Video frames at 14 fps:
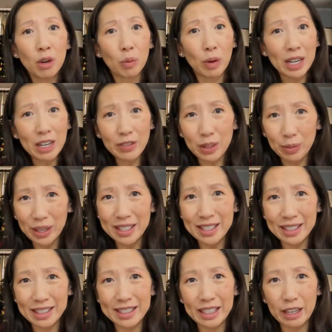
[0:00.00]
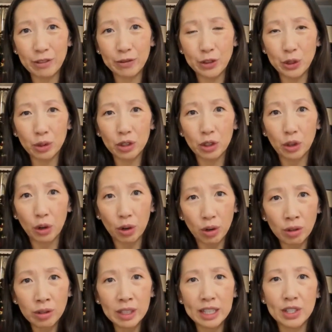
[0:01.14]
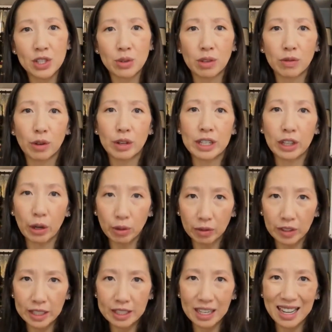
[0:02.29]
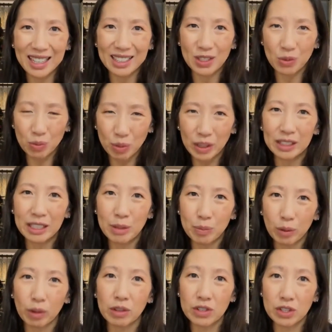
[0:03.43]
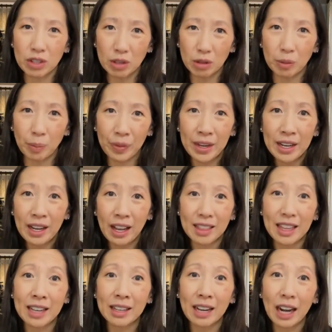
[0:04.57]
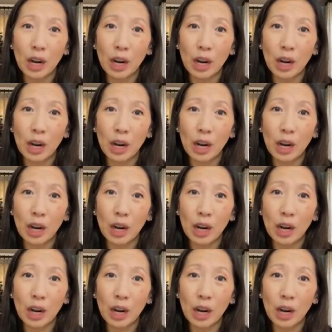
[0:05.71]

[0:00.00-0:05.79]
Whatever the reason is, if your goal is to avoid COVID and that's really important to you, then